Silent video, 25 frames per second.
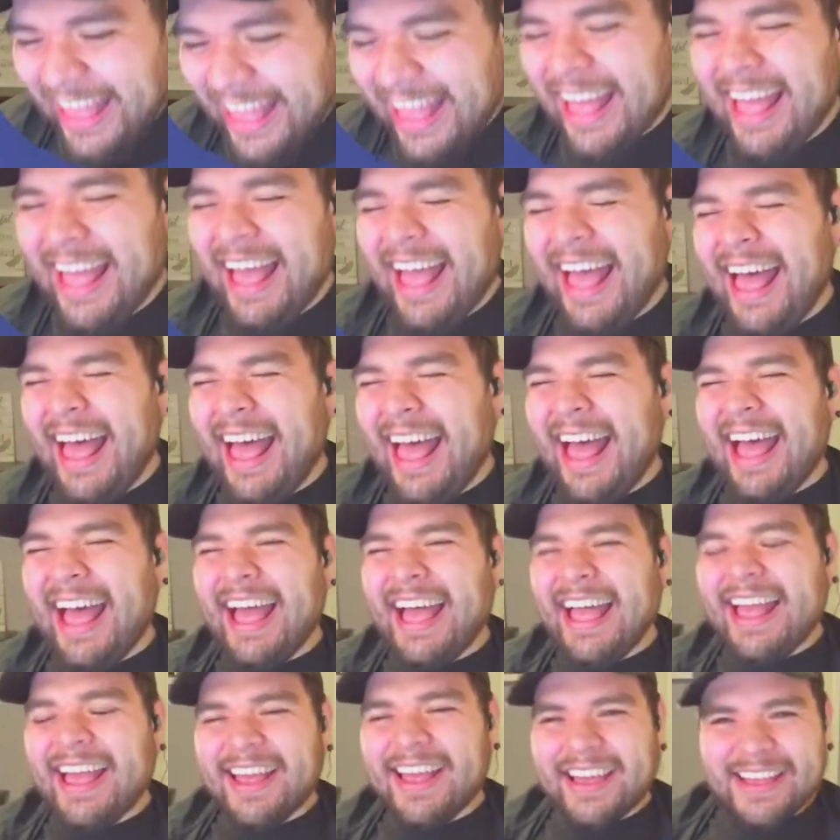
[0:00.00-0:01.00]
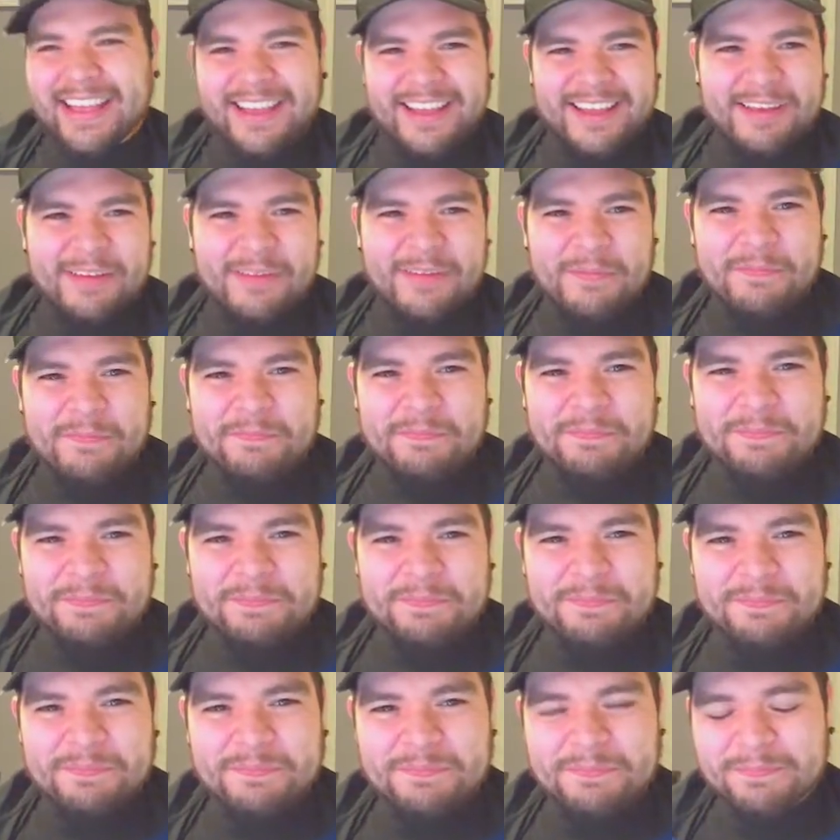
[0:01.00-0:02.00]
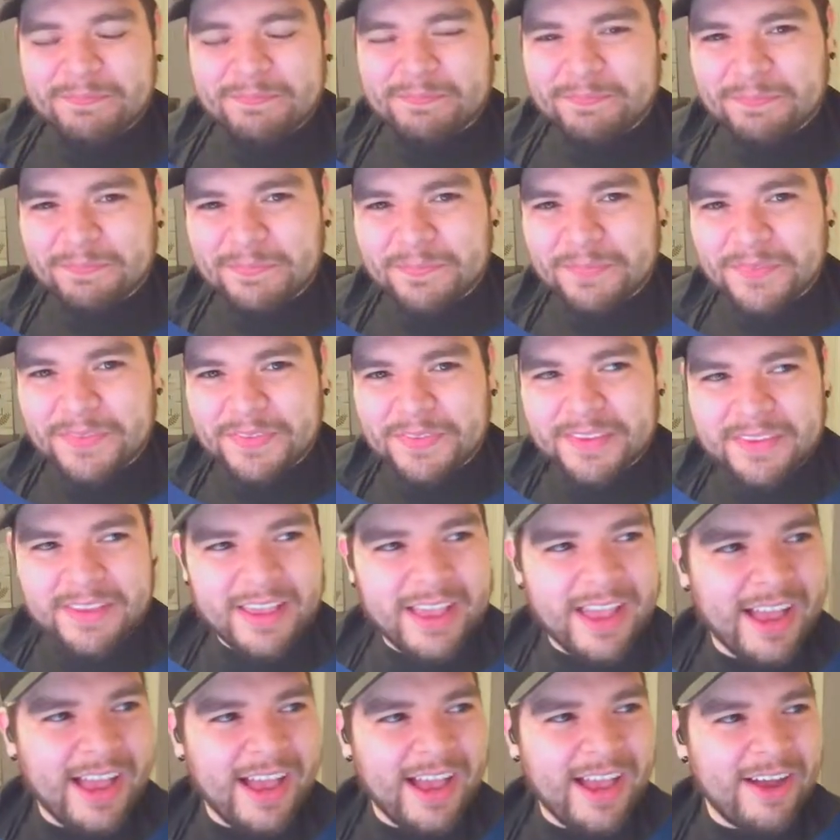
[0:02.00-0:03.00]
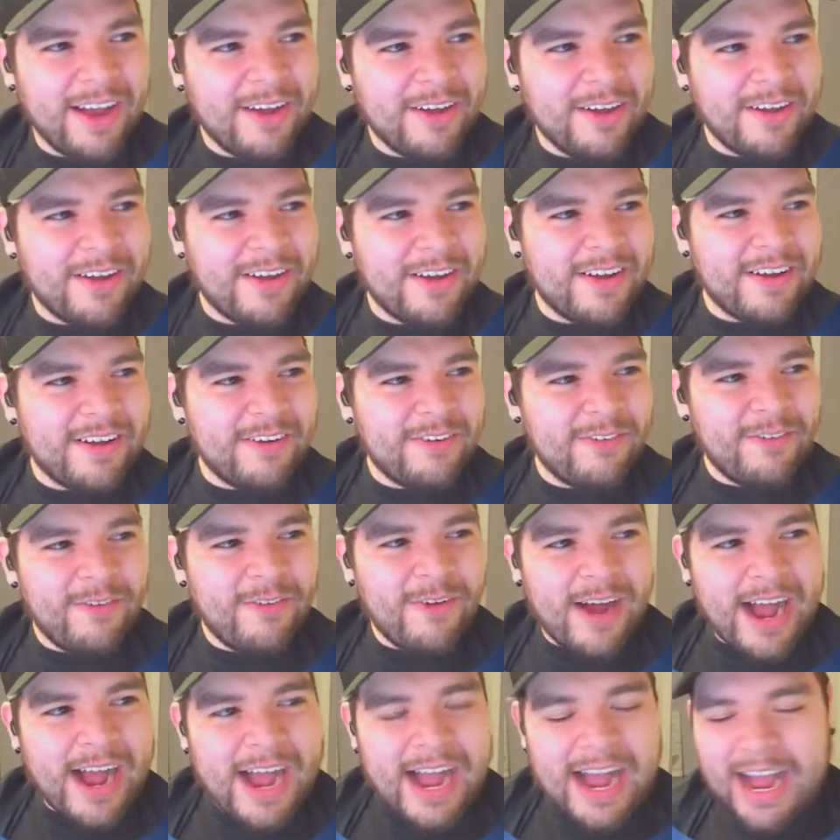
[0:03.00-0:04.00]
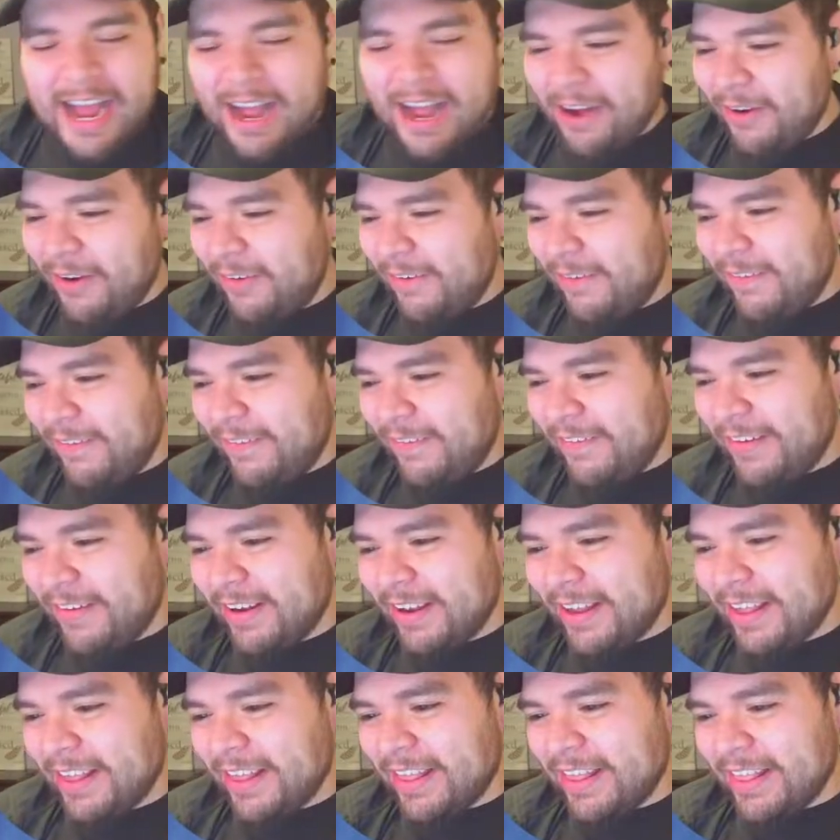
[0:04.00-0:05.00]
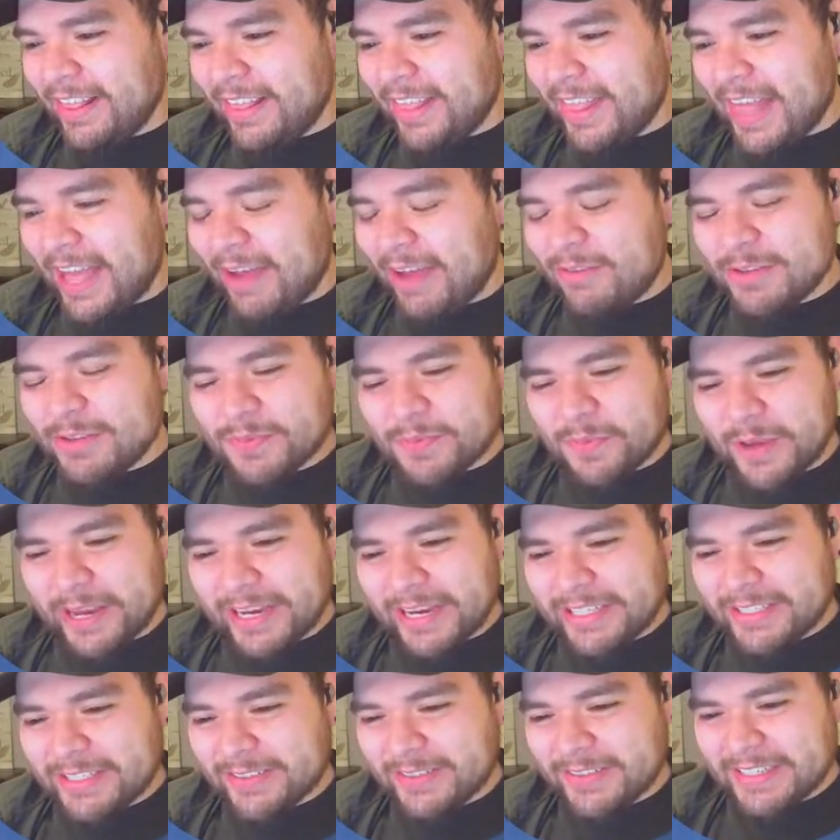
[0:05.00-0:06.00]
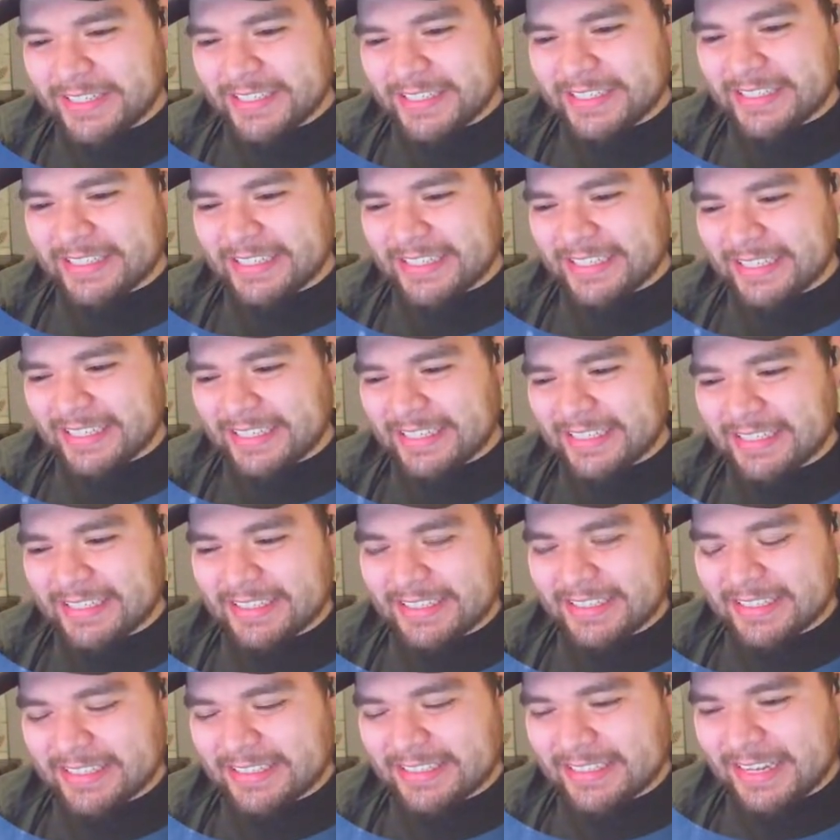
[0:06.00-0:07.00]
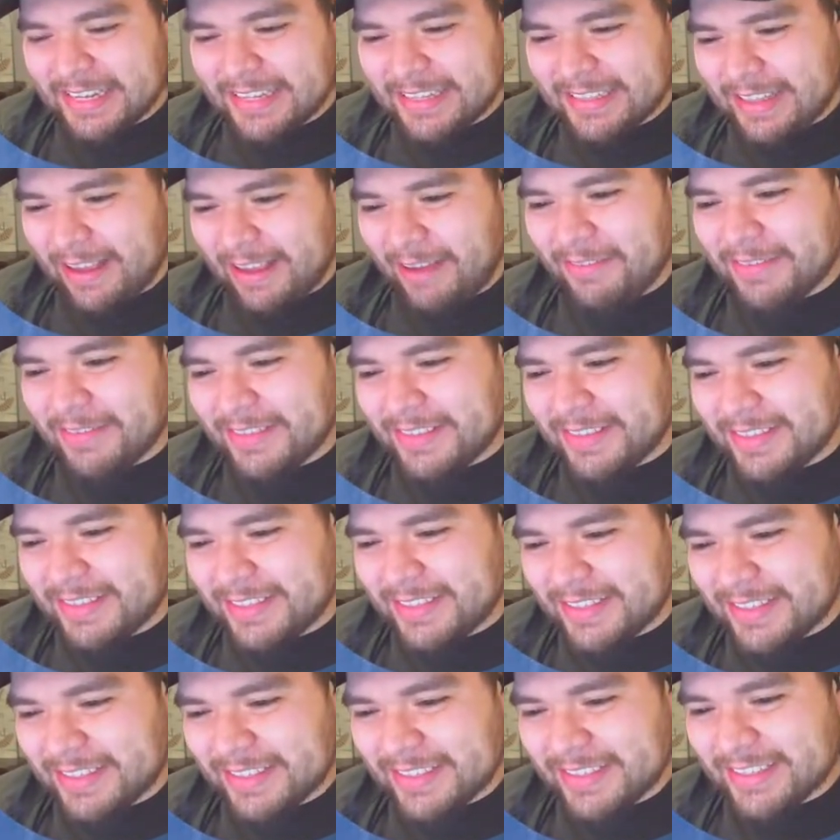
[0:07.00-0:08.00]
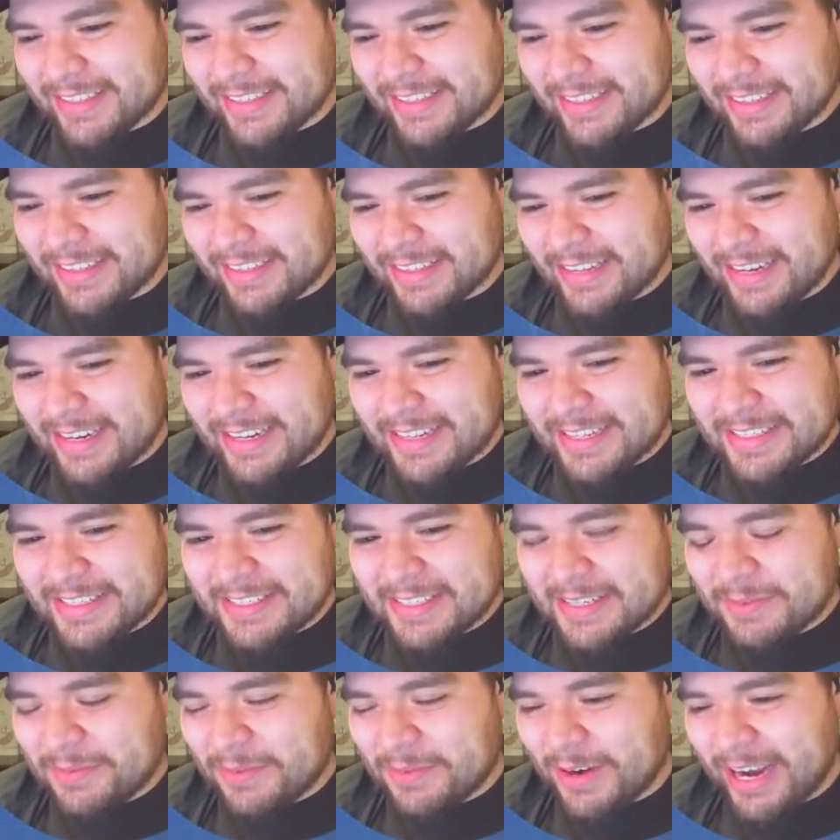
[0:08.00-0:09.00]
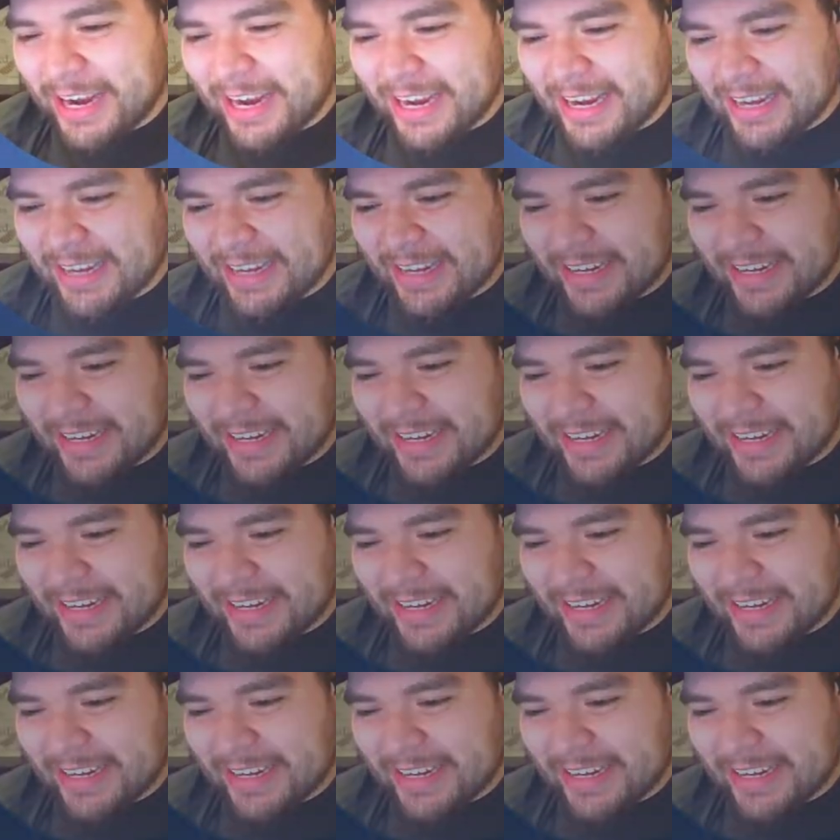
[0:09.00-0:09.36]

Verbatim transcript: Bungie sees this and I'm like, you sons of a gun. Wow. You did it. That was way too easy. That that, that was. That didn't seem right